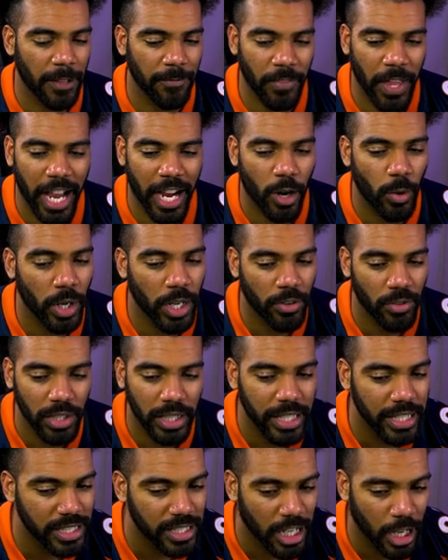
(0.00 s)
That quick
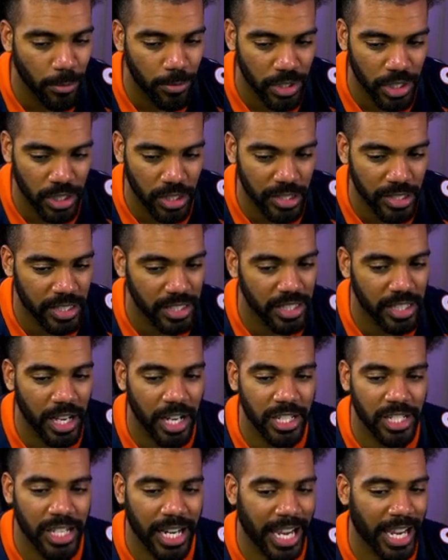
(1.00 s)
release comes in
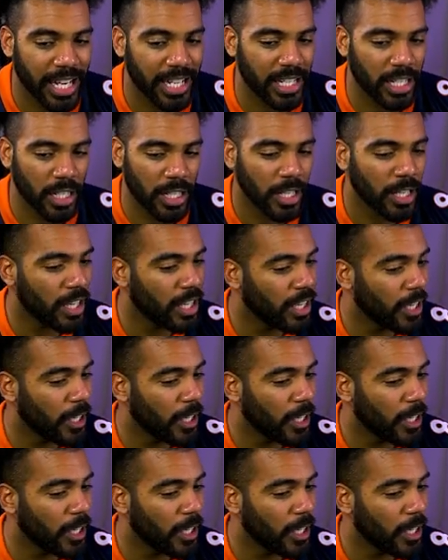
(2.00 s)
such handy.